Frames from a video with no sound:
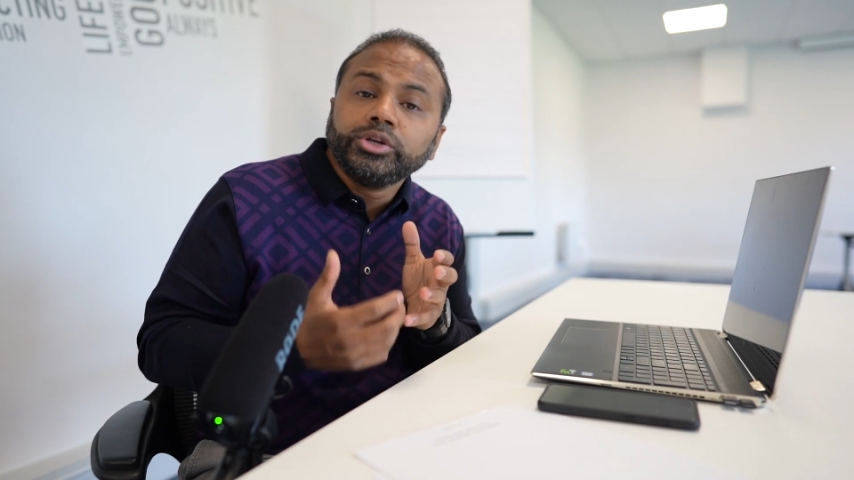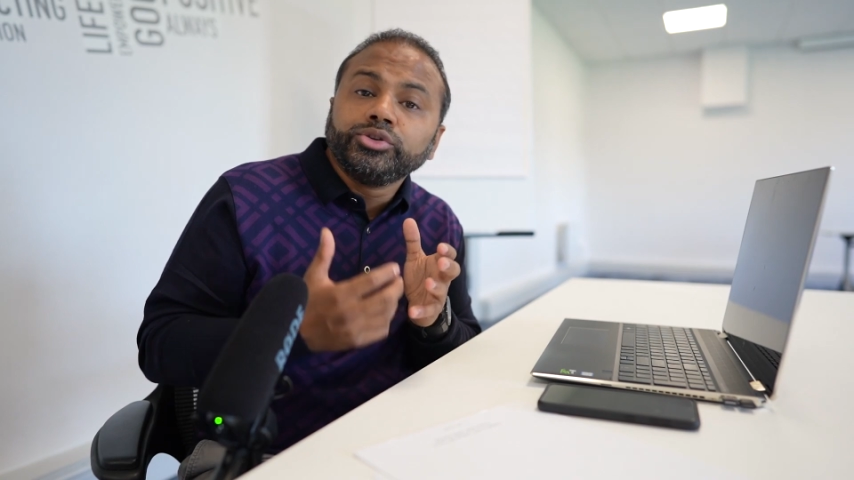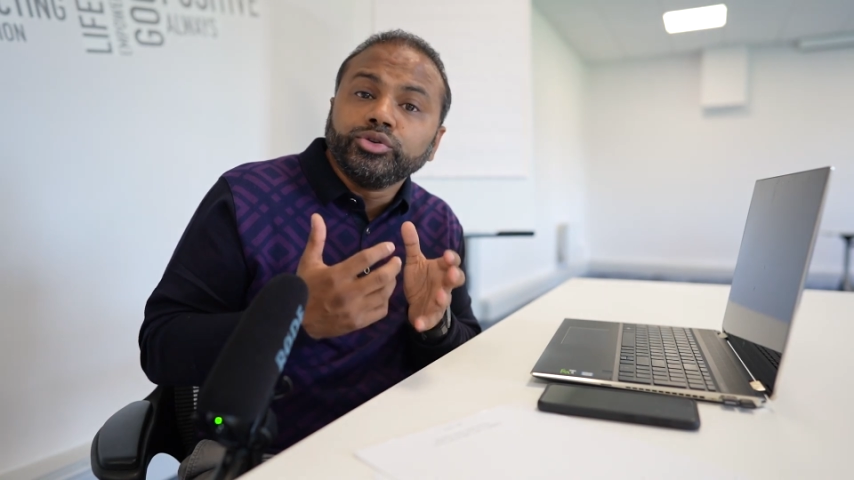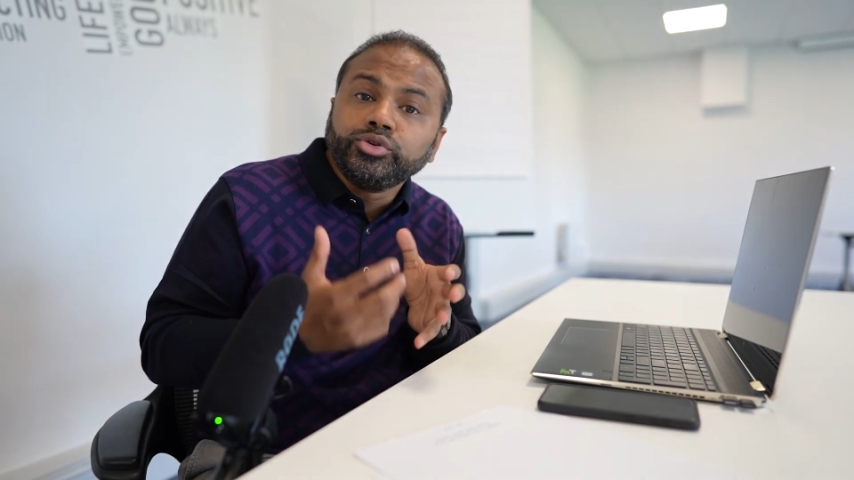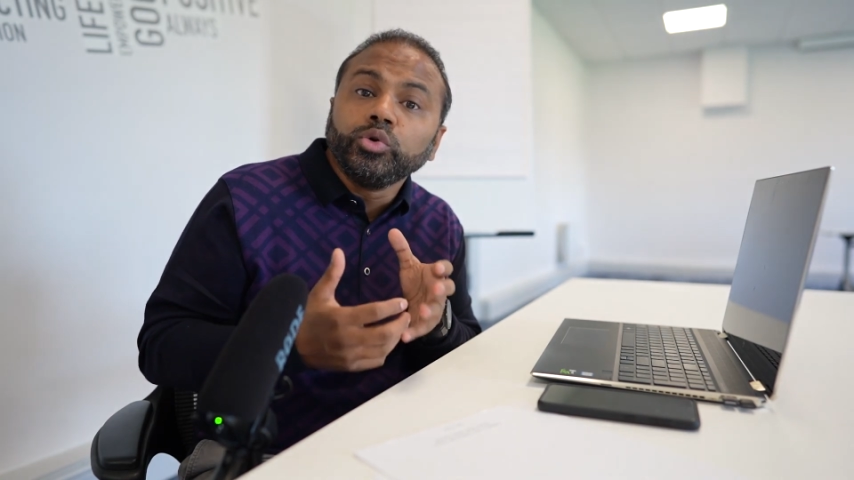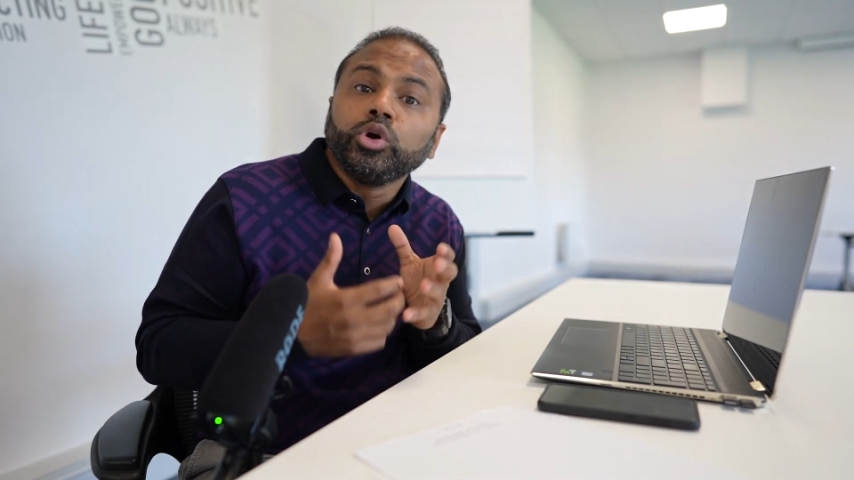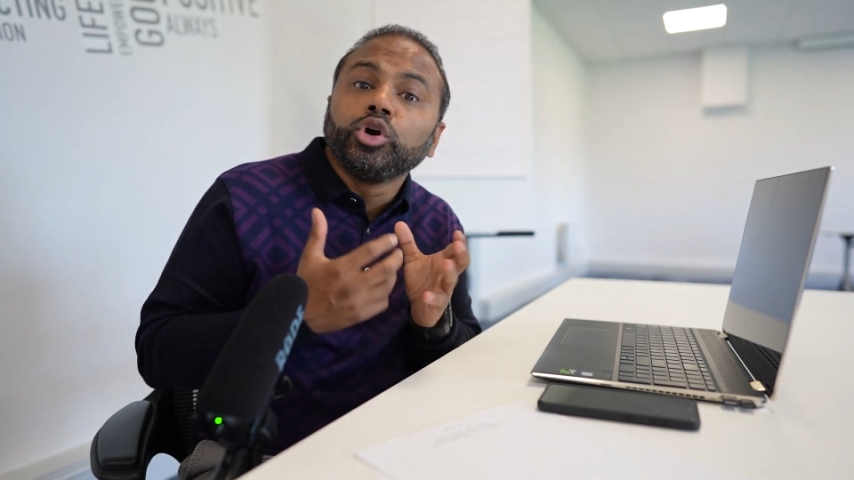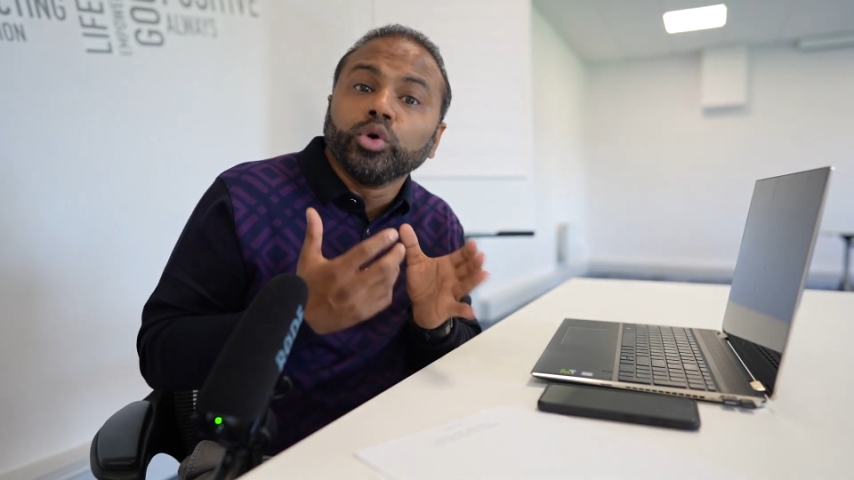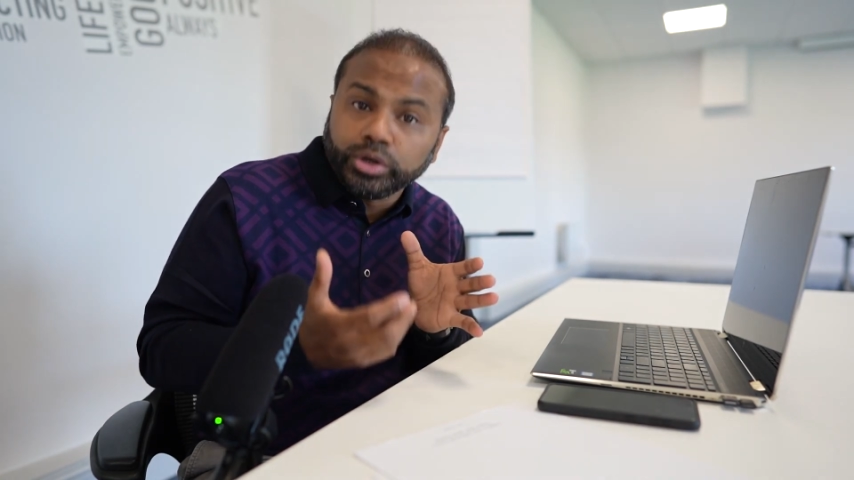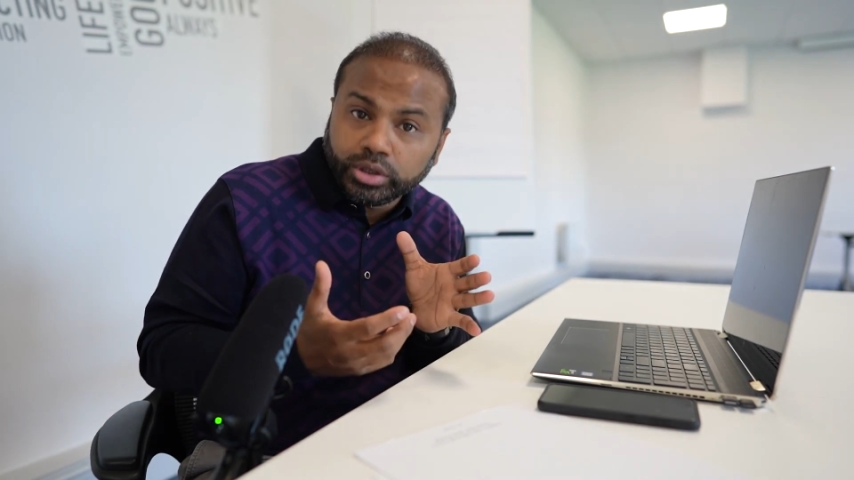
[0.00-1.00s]
to do
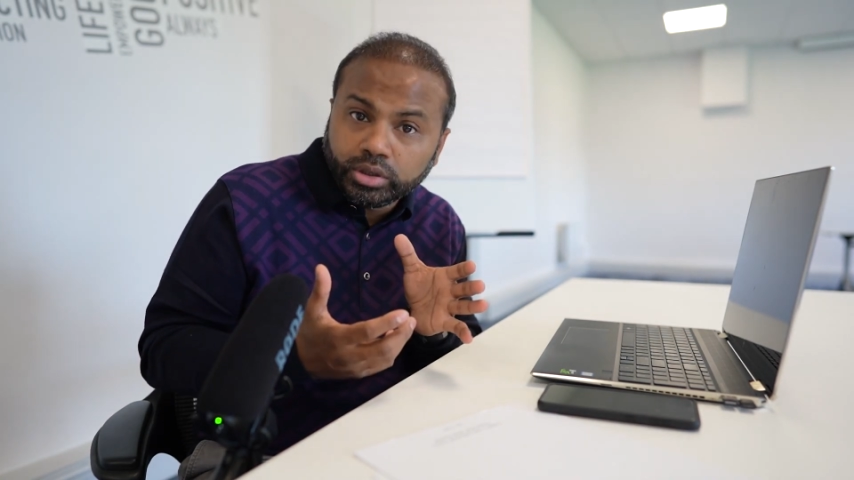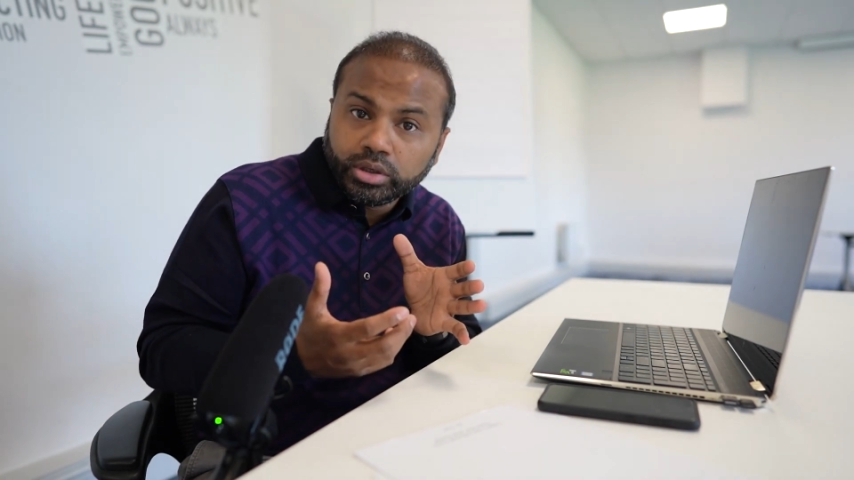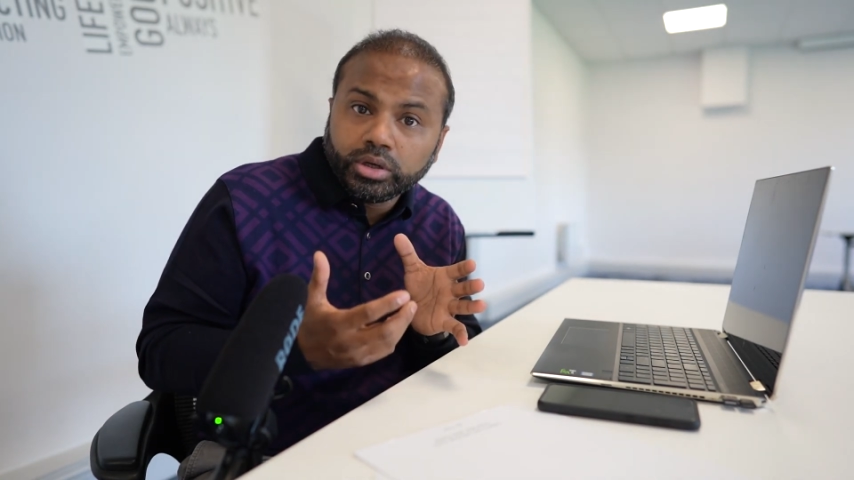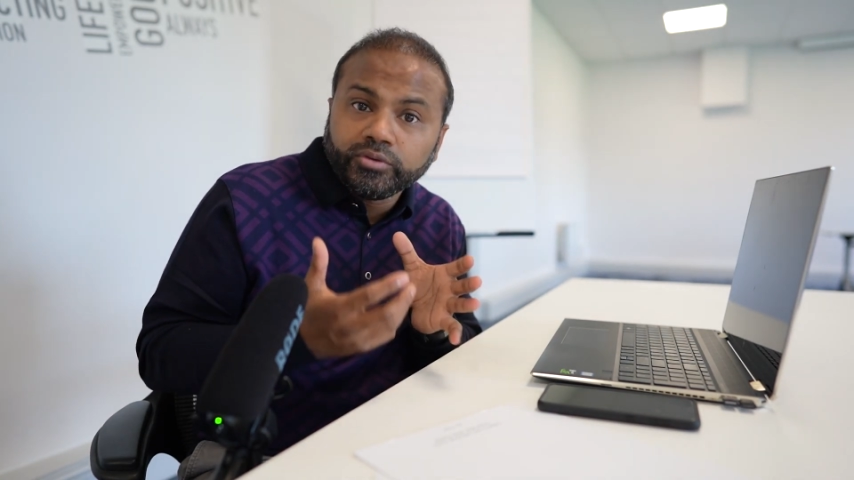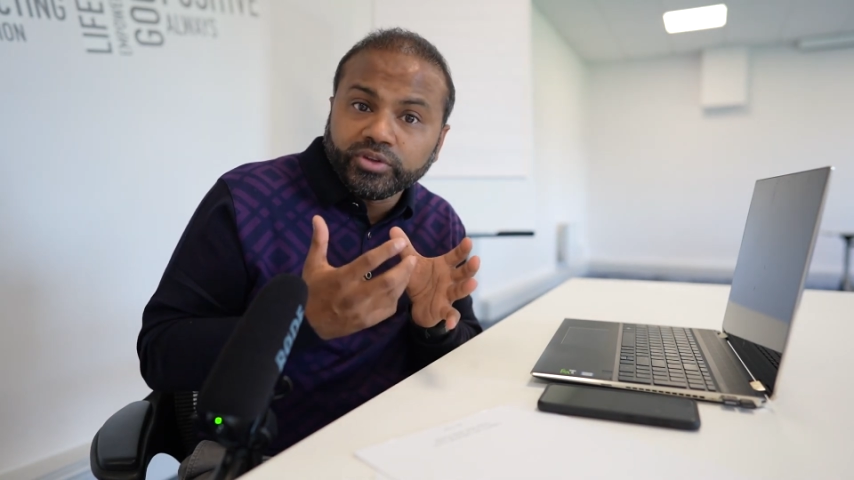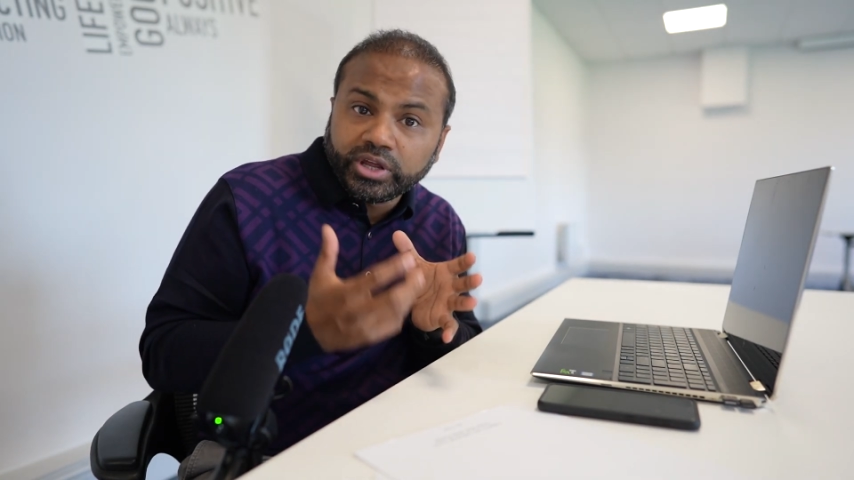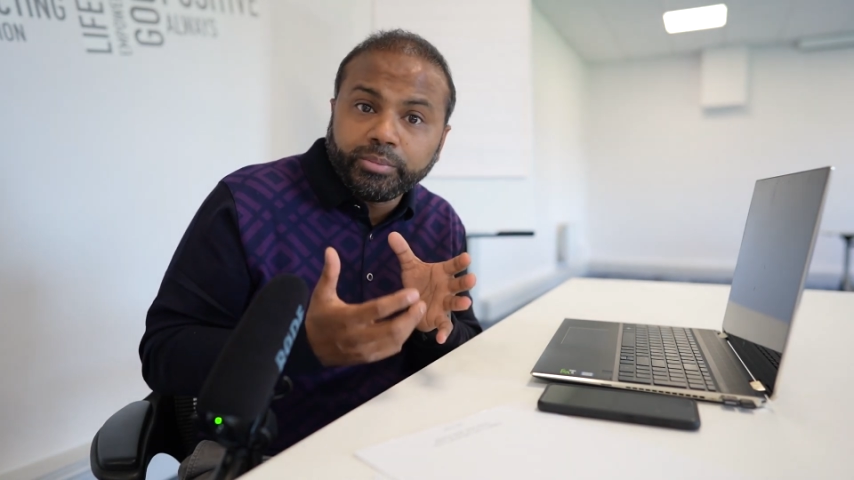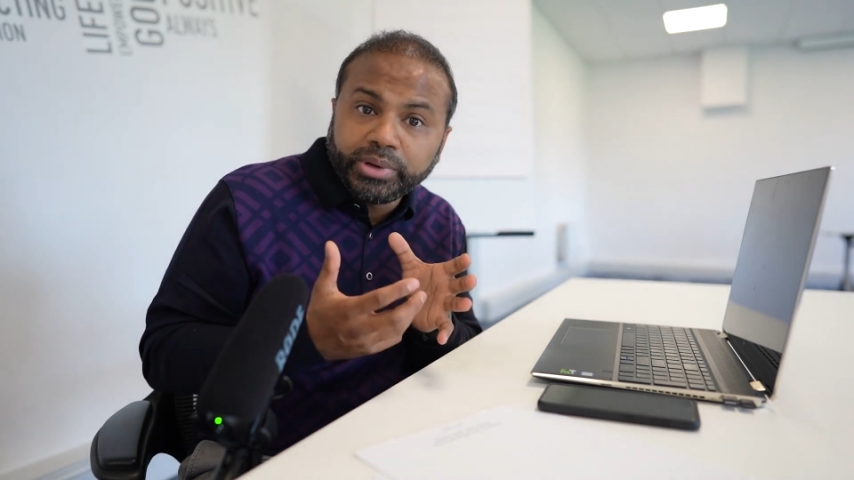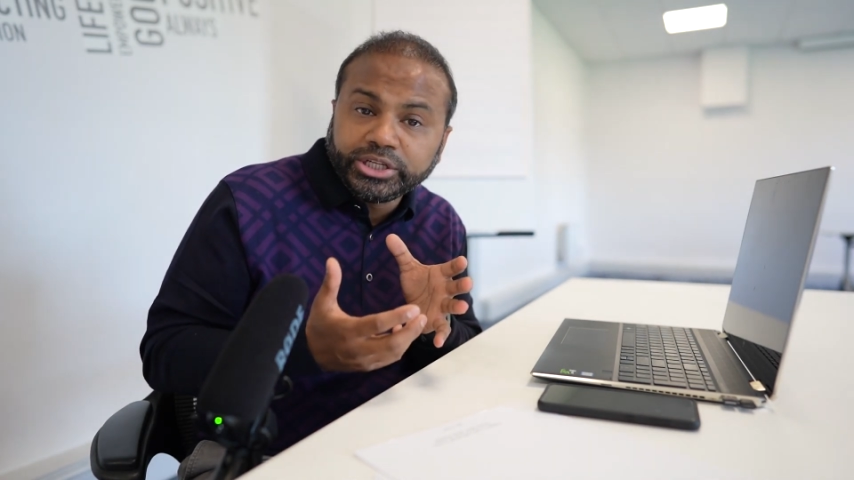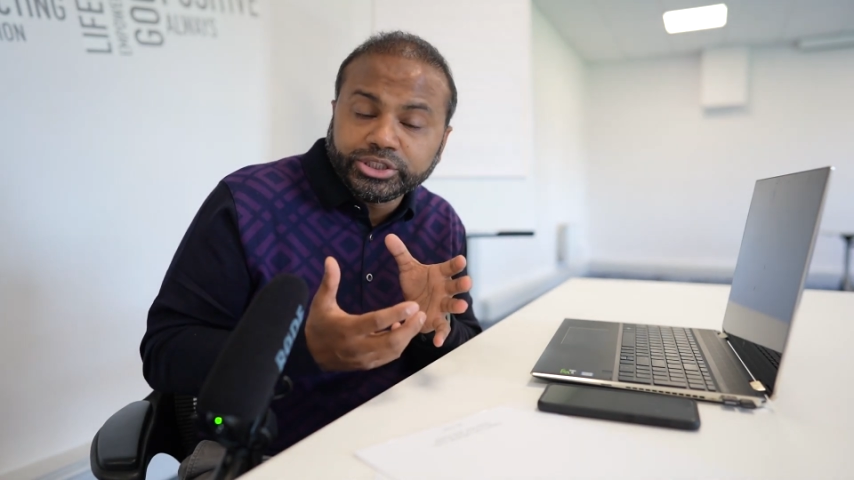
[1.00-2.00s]
good for their
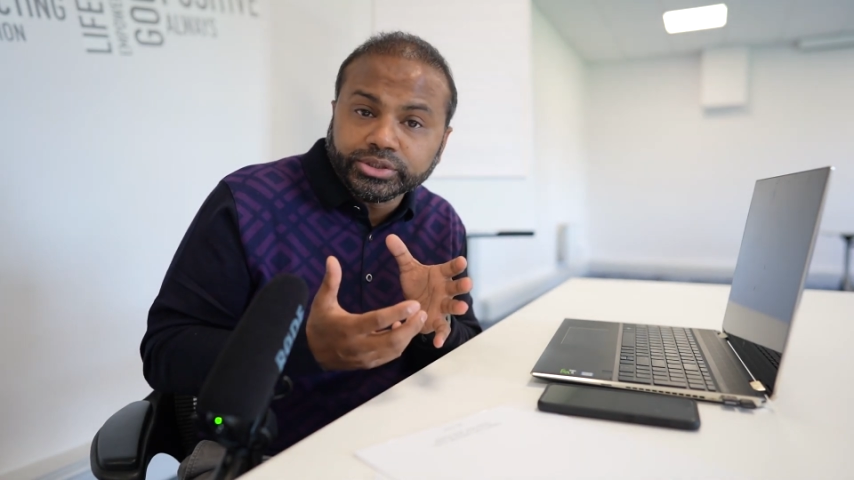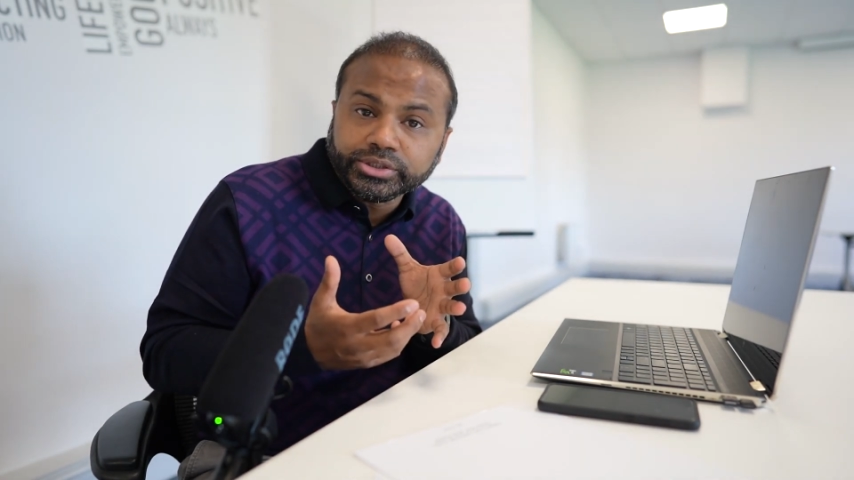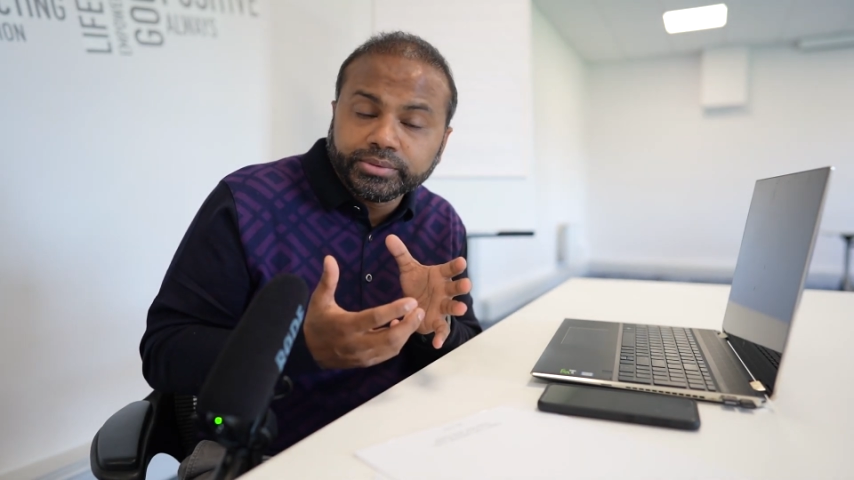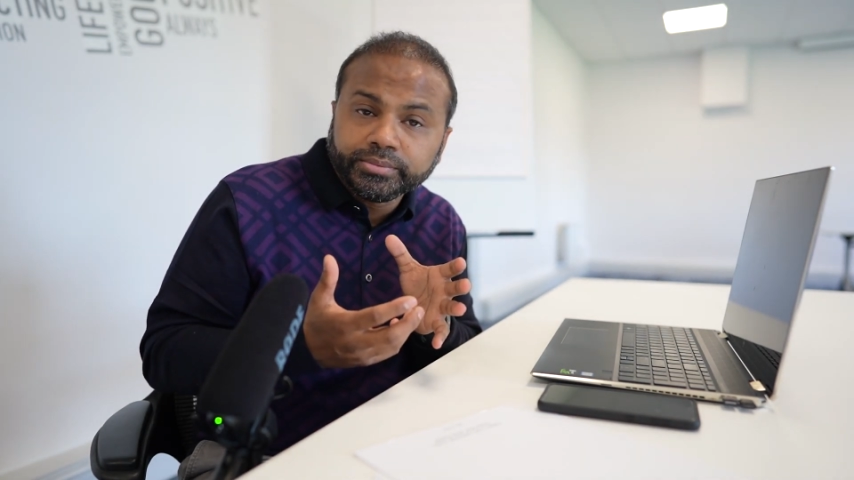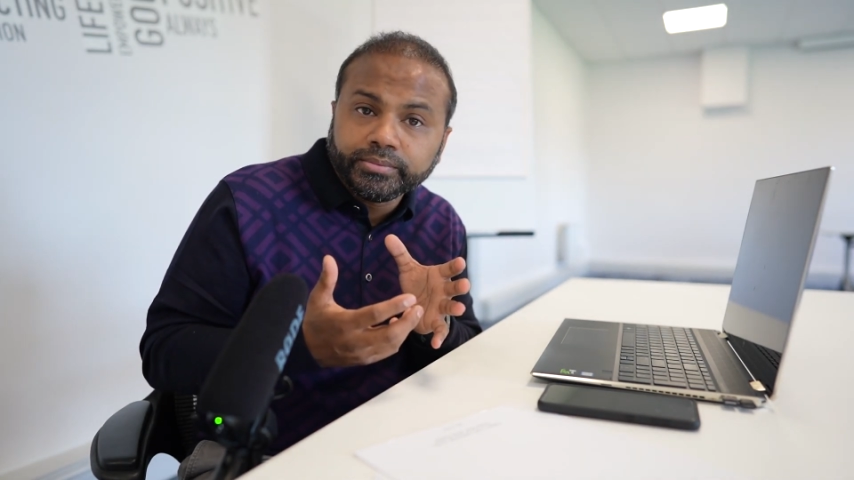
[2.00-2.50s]
patient,